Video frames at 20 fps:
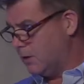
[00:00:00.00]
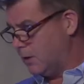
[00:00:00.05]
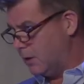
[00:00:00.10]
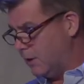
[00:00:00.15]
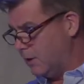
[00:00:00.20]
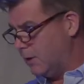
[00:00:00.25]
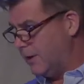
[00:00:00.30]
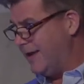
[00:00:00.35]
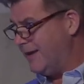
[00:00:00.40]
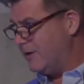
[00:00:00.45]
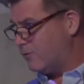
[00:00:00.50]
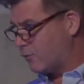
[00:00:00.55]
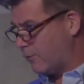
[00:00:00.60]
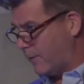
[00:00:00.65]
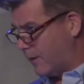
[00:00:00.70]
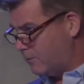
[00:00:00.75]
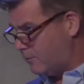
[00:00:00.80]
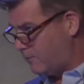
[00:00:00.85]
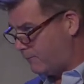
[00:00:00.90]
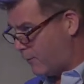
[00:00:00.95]
clearly
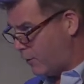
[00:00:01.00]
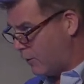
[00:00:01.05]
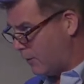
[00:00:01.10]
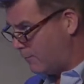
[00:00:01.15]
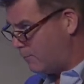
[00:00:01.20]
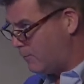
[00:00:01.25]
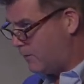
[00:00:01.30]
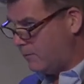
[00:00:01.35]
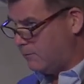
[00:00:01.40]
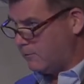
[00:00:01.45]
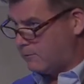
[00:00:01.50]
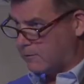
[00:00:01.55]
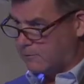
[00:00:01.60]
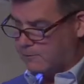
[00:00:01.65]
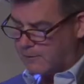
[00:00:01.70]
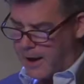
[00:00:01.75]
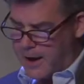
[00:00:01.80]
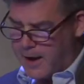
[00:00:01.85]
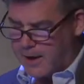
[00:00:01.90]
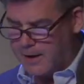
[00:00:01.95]
transformed
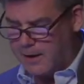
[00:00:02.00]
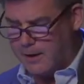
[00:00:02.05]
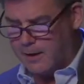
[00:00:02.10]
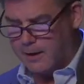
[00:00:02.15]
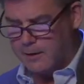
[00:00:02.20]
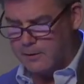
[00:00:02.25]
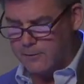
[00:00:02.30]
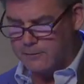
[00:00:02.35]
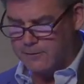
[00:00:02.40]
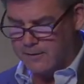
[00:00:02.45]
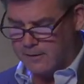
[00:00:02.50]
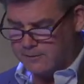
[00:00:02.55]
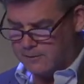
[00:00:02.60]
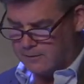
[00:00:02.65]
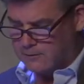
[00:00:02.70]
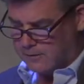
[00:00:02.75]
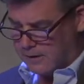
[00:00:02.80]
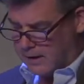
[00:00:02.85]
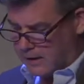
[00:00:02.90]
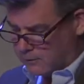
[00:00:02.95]
society. I don't think
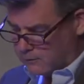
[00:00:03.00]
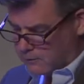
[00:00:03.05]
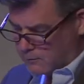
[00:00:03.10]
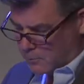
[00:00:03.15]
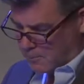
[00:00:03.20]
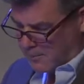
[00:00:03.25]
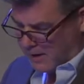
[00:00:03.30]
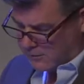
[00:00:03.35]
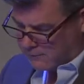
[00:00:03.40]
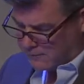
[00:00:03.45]
this needs much